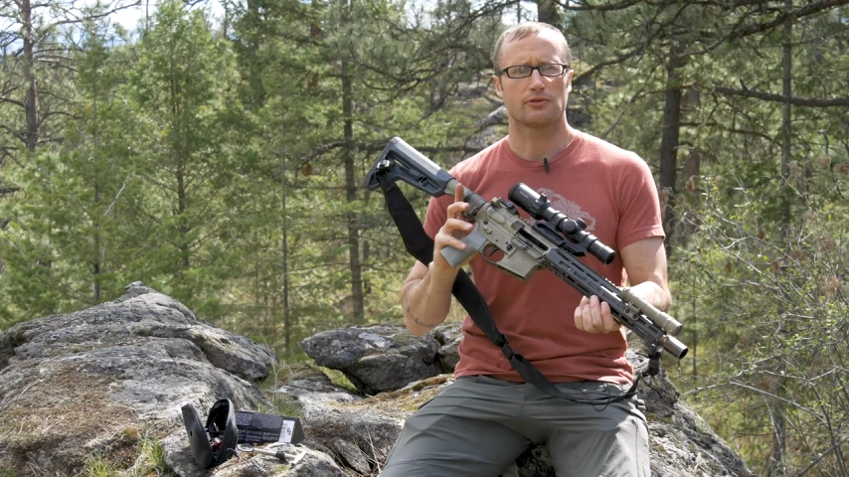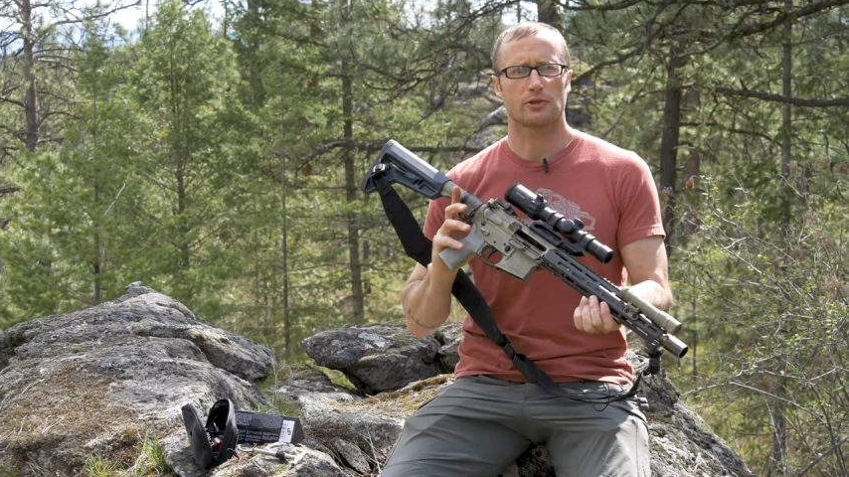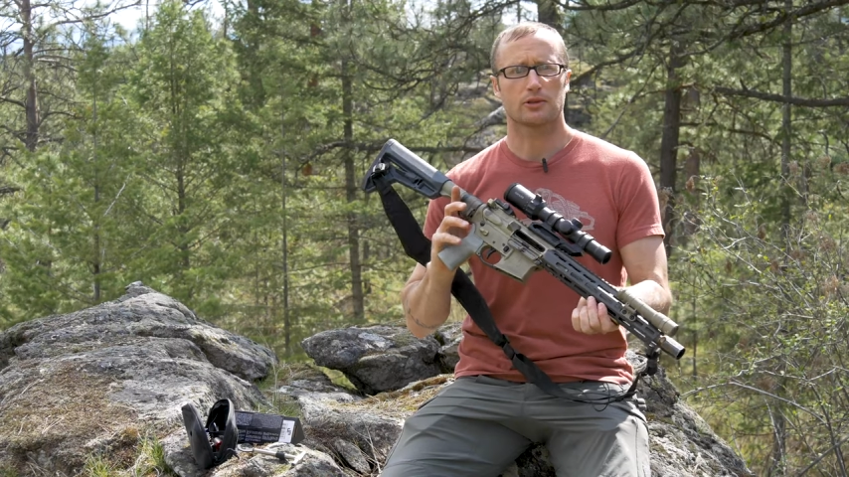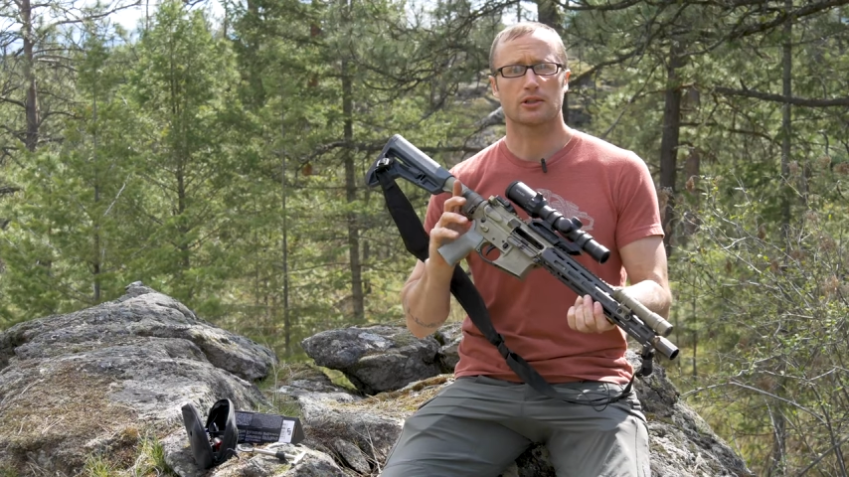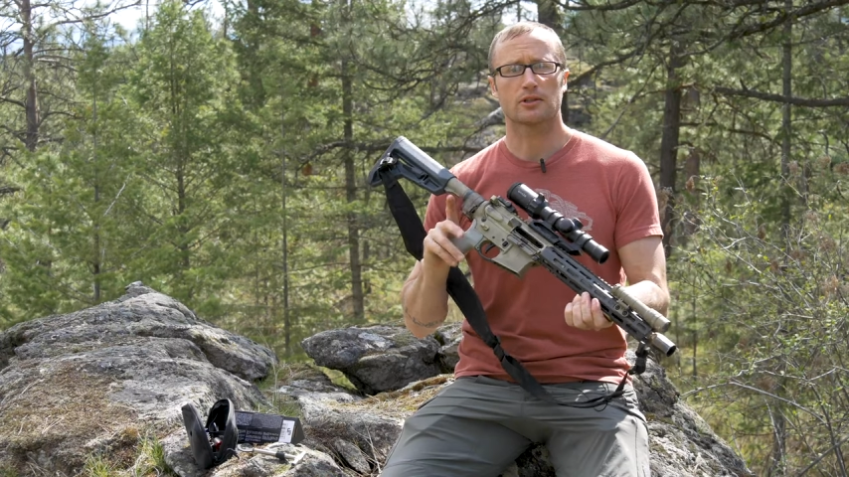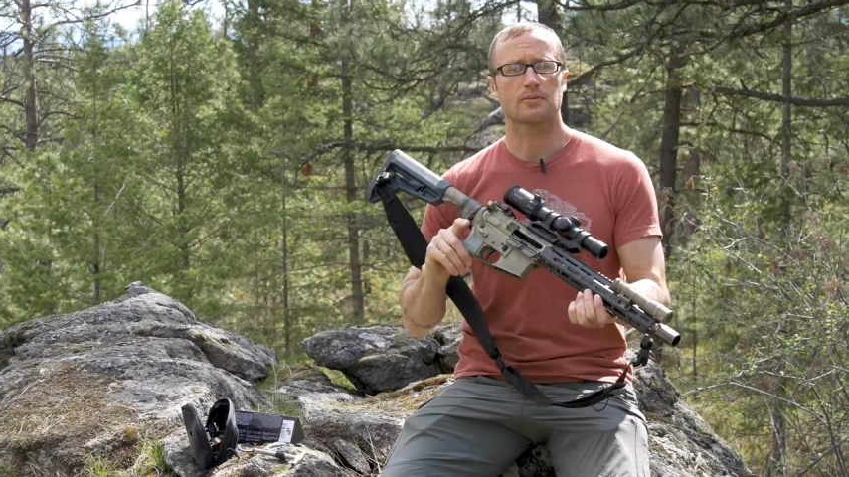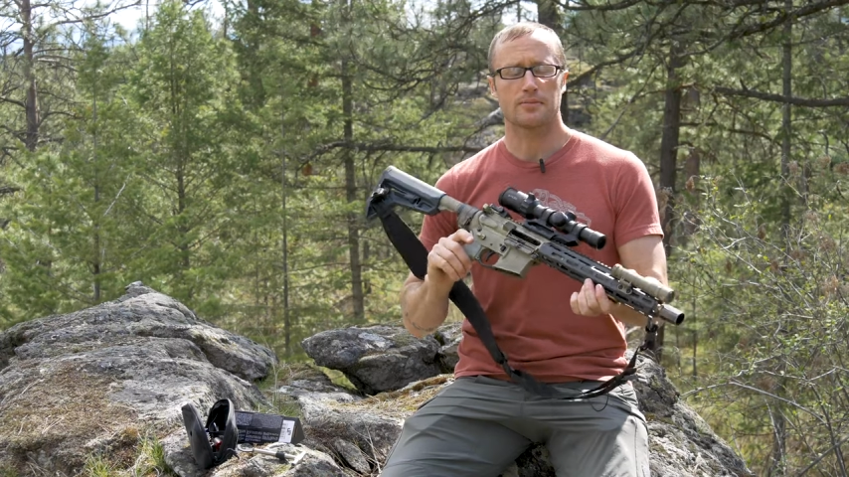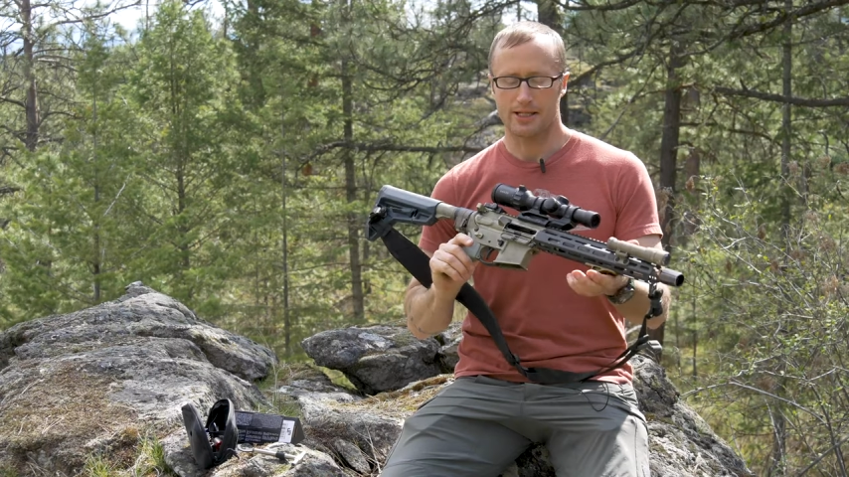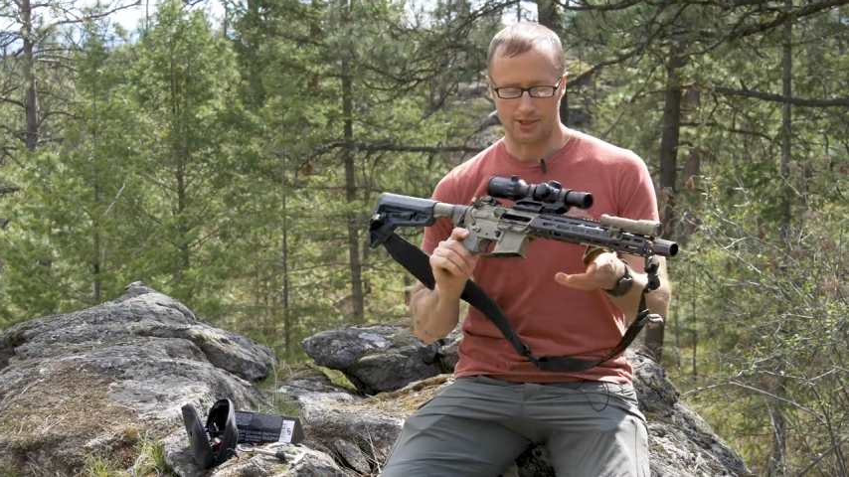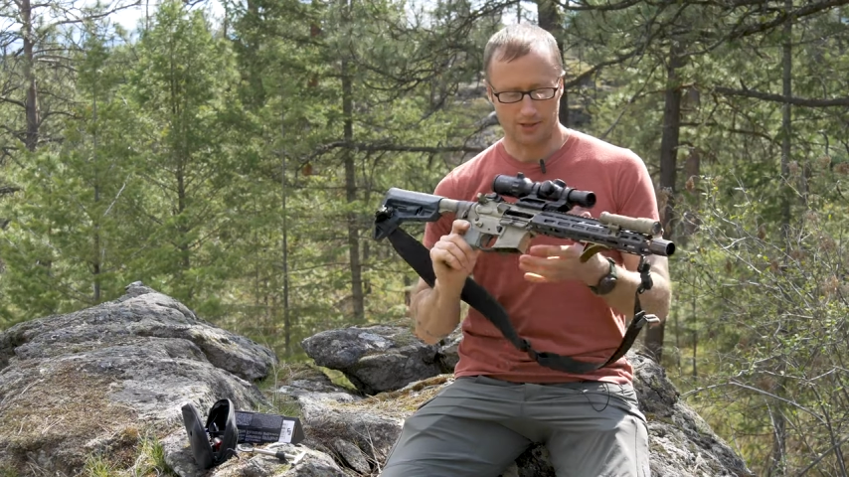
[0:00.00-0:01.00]
folder
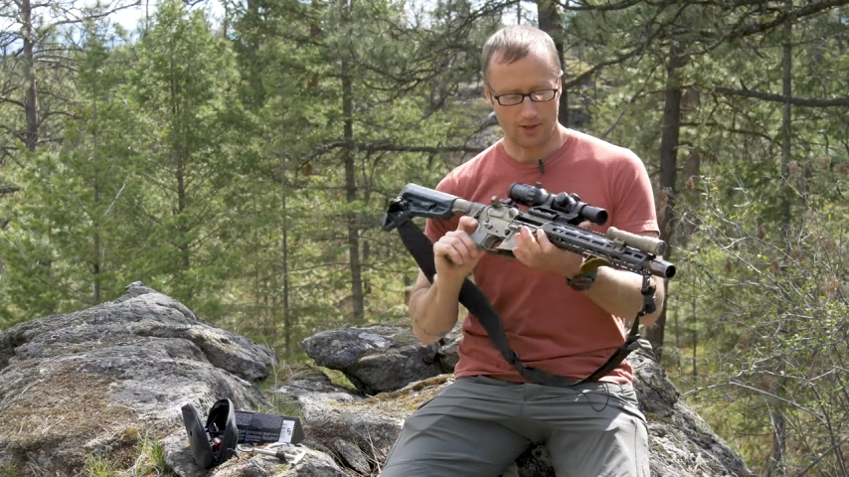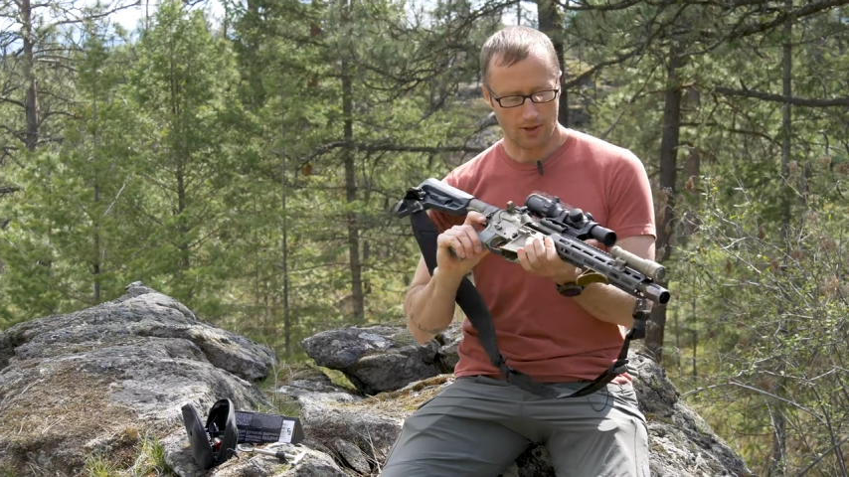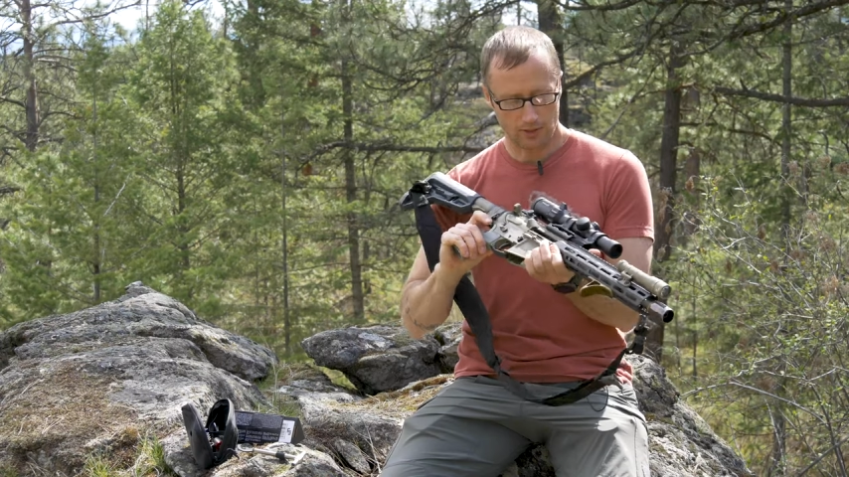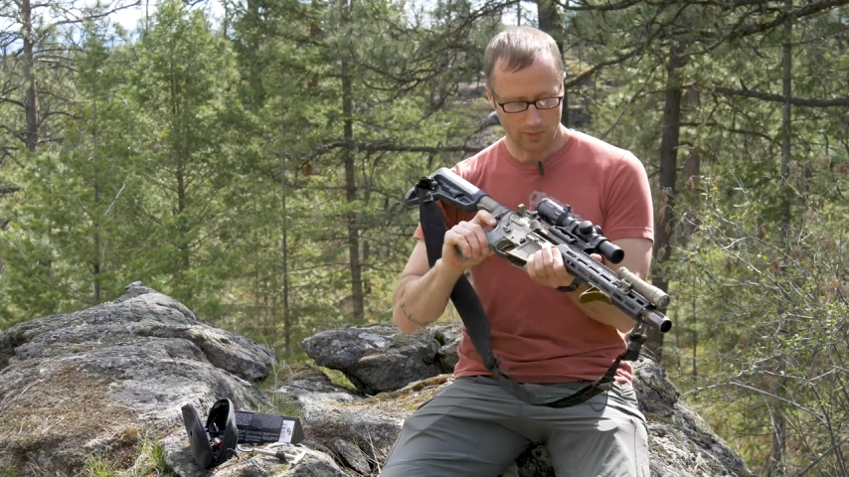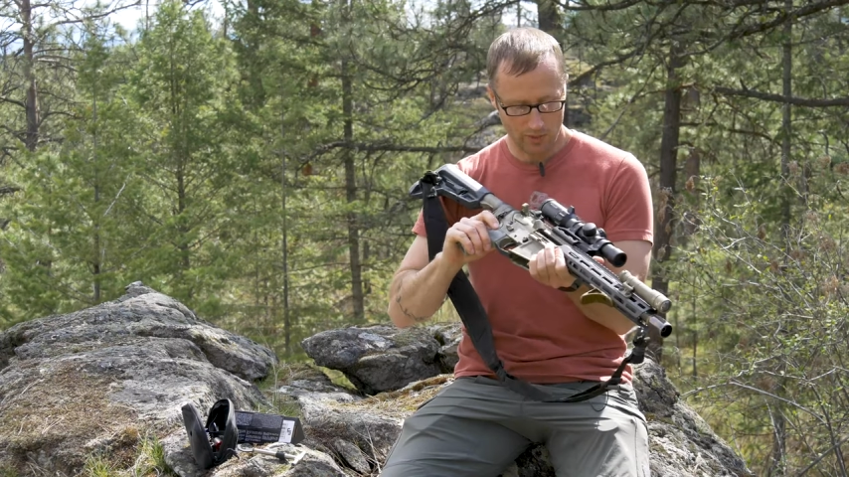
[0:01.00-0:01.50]
installed,